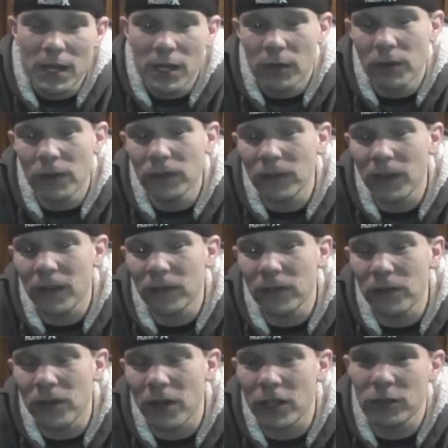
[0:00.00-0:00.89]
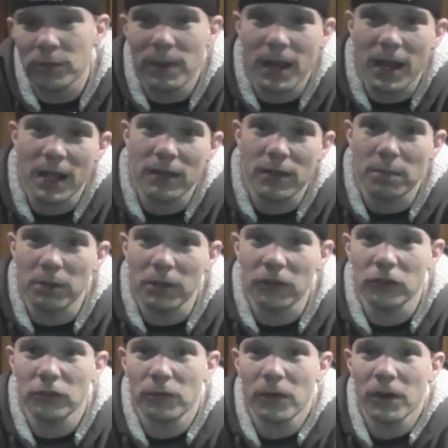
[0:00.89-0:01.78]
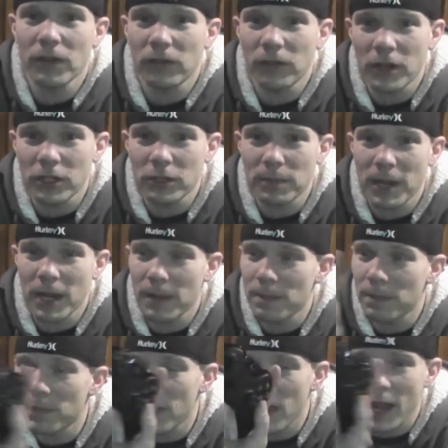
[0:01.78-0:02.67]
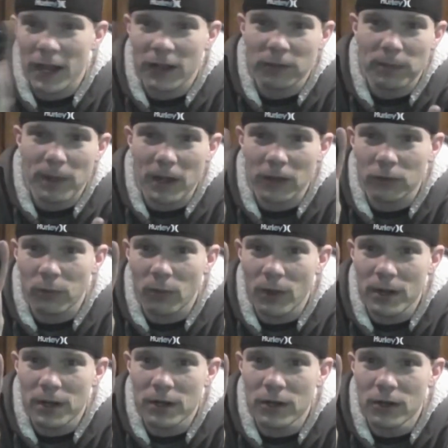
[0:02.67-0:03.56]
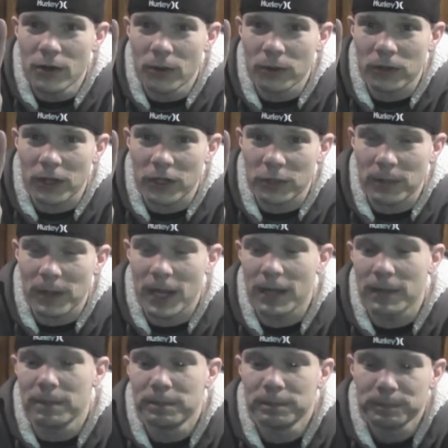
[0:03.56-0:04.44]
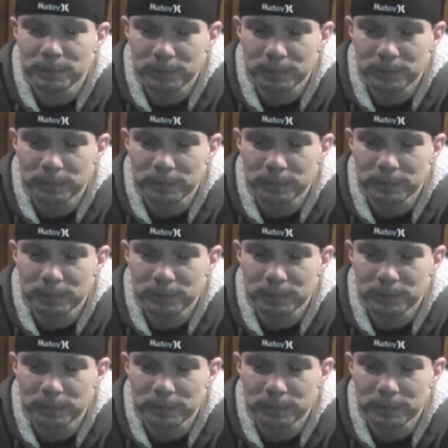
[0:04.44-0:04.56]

You know, this has the touchpad. The PlayStation 4 has the touchpad. Xbox One, no touchpad.